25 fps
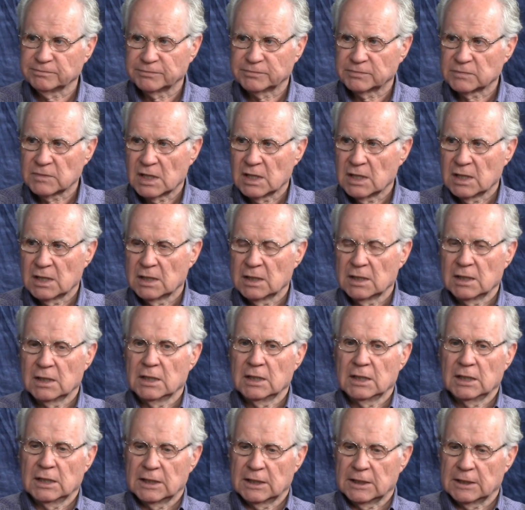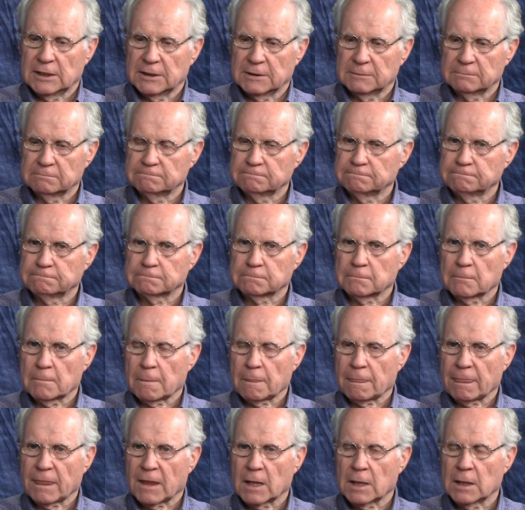Yeah. Um,
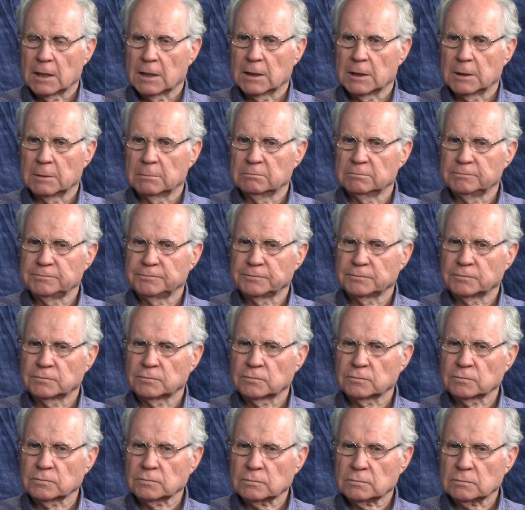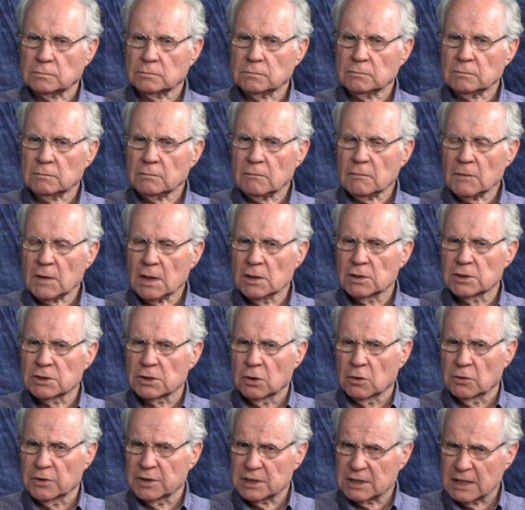Um,
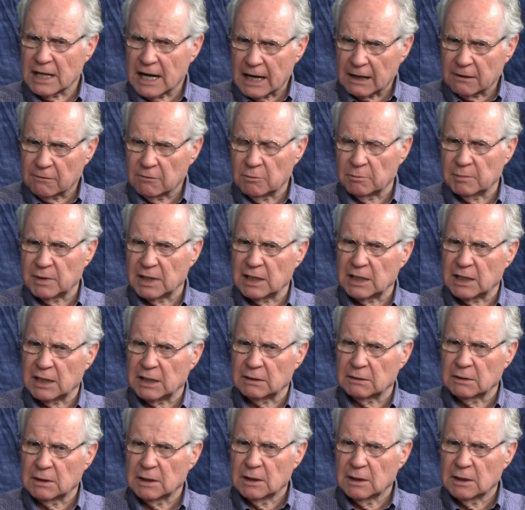so the sacrament meeting,